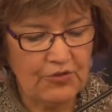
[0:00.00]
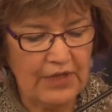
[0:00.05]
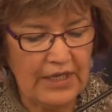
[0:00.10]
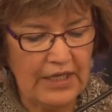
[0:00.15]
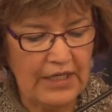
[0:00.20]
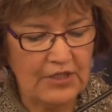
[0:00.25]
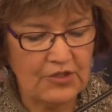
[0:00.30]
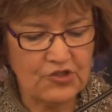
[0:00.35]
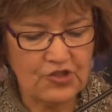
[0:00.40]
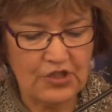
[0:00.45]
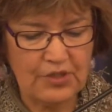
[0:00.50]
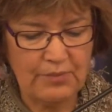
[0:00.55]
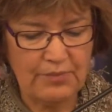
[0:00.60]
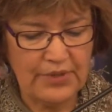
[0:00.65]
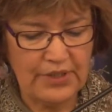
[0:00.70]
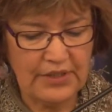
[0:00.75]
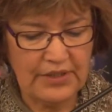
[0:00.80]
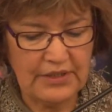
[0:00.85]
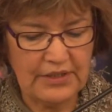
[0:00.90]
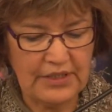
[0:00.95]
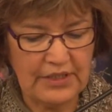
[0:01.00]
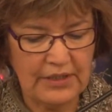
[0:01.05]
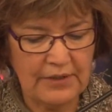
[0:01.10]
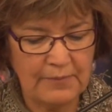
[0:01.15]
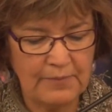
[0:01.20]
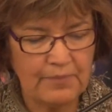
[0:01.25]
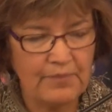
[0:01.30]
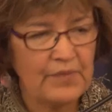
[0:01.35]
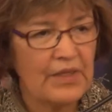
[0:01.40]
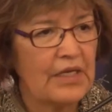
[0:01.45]
age and ability.
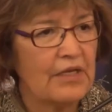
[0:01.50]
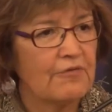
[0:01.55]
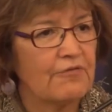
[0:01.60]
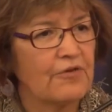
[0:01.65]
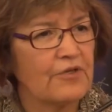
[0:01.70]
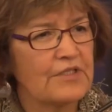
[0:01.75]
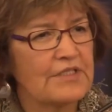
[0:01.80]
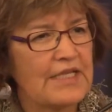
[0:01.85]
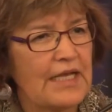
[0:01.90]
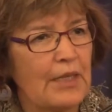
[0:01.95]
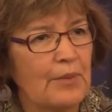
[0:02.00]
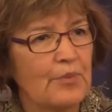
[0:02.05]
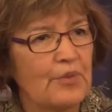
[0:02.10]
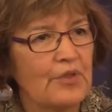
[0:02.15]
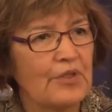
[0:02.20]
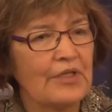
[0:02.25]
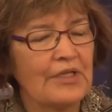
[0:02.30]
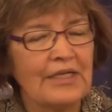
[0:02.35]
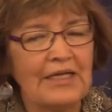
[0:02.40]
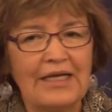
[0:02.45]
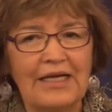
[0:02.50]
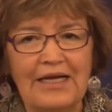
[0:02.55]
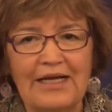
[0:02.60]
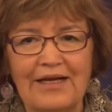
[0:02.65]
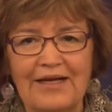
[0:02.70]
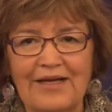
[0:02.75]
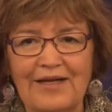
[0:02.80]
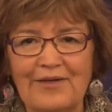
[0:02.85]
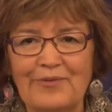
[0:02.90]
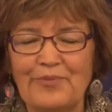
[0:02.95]
For example,
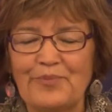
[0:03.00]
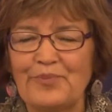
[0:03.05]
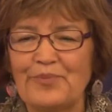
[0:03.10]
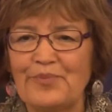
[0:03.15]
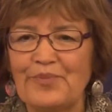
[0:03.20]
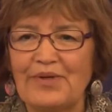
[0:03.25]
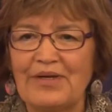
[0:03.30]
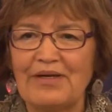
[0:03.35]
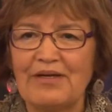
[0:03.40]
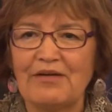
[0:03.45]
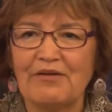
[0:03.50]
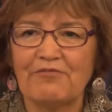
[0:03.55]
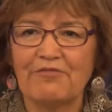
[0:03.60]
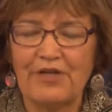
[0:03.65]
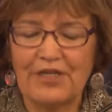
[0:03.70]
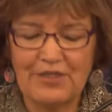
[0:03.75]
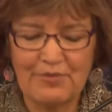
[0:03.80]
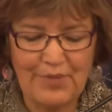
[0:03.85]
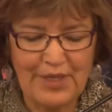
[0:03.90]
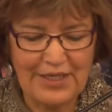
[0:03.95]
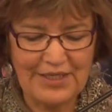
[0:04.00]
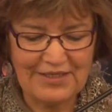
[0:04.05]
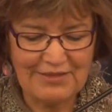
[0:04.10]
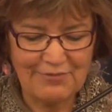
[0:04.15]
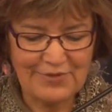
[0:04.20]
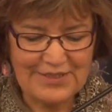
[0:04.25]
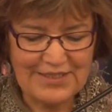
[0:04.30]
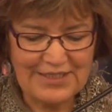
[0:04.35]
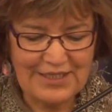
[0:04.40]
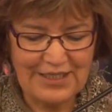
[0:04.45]
a friend of mine
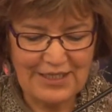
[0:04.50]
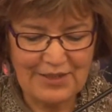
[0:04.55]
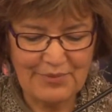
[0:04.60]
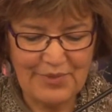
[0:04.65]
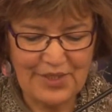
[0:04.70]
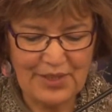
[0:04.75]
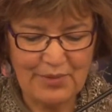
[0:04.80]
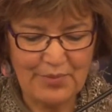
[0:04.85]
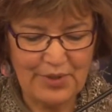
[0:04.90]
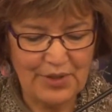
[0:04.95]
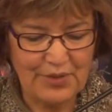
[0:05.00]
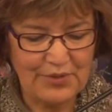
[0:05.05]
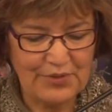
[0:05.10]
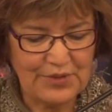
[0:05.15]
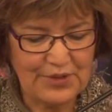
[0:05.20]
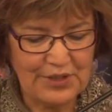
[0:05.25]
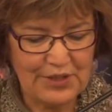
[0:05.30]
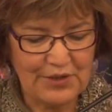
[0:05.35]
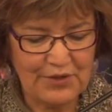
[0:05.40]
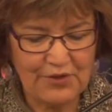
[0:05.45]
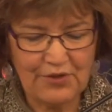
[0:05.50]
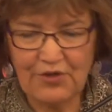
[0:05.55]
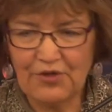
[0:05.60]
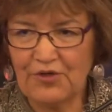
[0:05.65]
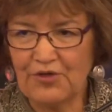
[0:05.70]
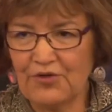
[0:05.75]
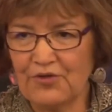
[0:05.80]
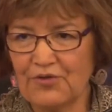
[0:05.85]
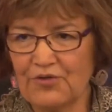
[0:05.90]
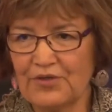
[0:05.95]
was telling me about
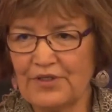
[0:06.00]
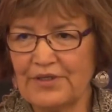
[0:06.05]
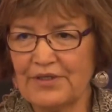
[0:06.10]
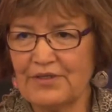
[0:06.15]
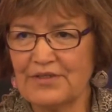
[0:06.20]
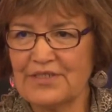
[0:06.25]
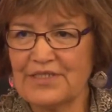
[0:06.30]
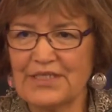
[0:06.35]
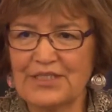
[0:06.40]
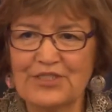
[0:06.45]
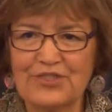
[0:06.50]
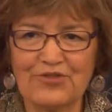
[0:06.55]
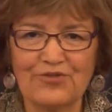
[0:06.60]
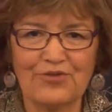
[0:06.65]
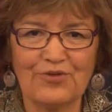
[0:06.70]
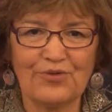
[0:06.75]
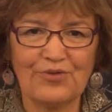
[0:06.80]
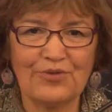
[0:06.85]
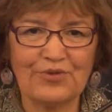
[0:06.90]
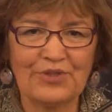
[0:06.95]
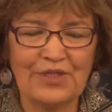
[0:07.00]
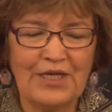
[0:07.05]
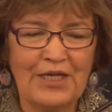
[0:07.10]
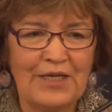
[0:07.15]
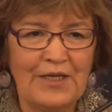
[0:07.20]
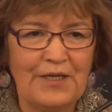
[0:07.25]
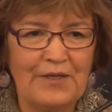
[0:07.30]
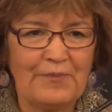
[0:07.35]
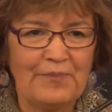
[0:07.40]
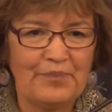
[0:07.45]
her little 6-year-old
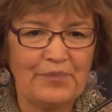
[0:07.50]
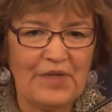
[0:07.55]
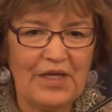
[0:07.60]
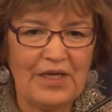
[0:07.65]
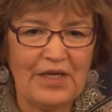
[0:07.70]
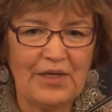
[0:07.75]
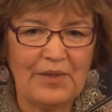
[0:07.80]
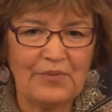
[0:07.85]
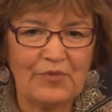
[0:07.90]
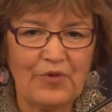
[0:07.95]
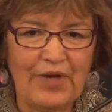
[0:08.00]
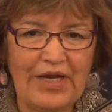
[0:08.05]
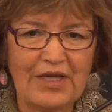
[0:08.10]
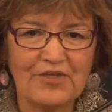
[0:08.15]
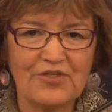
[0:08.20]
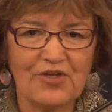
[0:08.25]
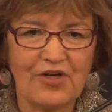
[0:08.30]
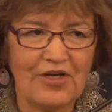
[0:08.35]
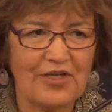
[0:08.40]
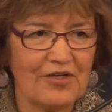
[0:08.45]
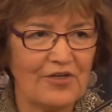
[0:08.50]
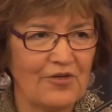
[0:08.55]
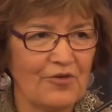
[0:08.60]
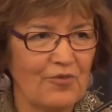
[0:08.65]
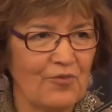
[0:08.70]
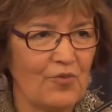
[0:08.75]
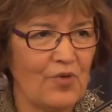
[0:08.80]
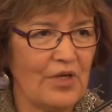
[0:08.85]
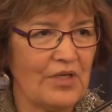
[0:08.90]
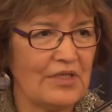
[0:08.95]
granddaughter
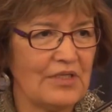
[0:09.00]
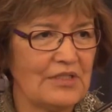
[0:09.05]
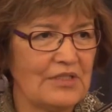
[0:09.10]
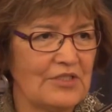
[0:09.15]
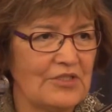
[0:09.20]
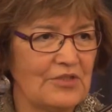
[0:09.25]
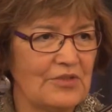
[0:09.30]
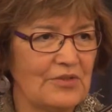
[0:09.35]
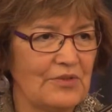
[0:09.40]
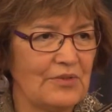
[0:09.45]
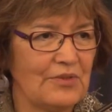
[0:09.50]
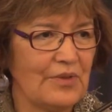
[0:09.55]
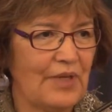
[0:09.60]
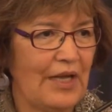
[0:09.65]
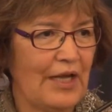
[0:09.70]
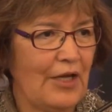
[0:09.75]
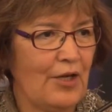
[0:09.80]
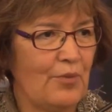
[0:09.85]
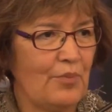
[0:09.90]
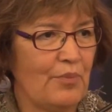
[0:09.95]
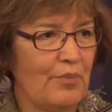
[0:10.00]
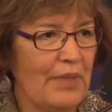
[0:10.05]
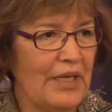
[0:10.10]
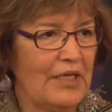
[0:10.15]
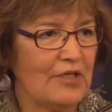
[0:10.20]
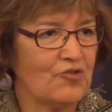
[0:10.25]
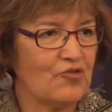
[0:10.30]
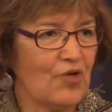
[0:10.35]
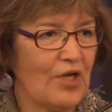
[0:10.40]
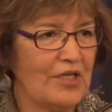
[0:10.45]
wanted to help
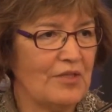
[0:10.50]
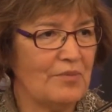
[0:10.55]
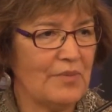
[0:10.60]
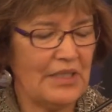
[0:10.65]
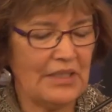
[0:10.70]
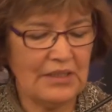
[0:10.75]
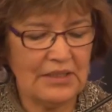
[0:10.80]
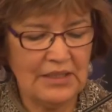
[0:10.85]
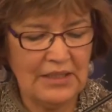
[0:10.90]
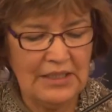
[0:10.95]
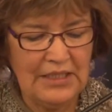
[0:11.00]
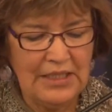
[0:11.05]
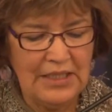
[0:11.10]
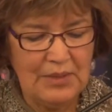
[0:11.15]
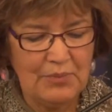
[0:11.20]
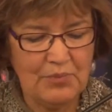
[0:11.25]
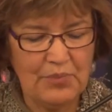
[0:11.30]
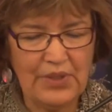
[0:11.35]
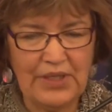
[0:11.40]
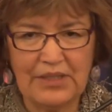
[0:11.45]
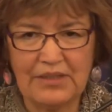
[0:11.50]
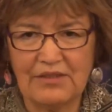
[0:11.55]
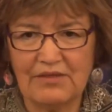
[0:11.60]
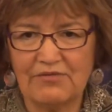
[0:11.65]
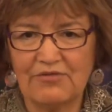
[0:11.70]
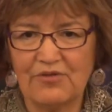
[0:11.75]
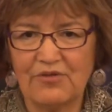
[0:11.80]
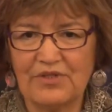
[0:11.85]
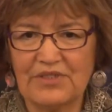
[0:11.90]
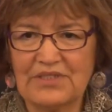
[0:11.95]
make dried meat. But
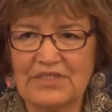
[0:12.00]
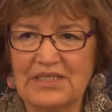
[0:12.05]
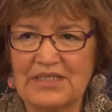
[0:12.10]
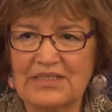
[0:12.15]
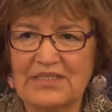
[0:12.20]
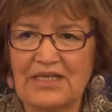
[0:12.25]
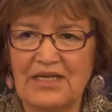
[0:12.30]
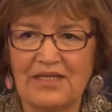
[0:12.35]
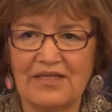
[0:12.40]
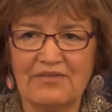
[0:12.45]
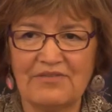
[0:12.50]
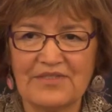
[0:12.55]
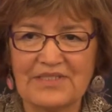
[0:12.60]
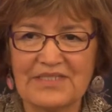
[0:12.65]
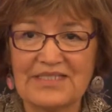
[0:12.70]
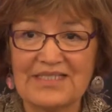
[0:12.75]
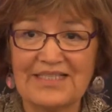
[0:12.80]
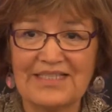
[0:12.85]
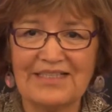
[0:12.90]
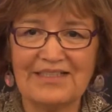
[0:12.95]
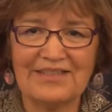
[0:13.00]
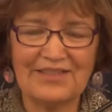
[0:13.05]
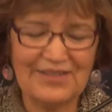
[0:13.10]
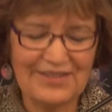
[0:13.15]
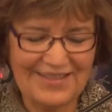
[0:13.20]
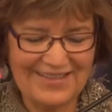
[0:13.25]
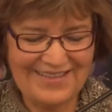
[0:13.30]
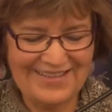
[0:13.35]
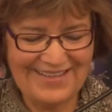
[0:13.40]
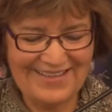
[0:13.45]
of course, that's kind of a skill
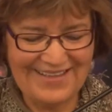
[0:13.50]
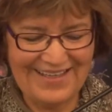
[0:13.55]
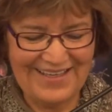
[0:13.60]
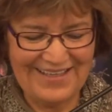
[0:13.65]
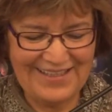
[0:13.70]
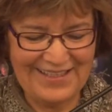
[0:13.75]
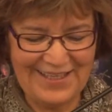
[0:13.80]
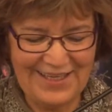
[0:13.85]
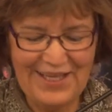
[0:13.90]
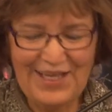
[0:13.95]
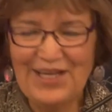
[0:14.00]
that,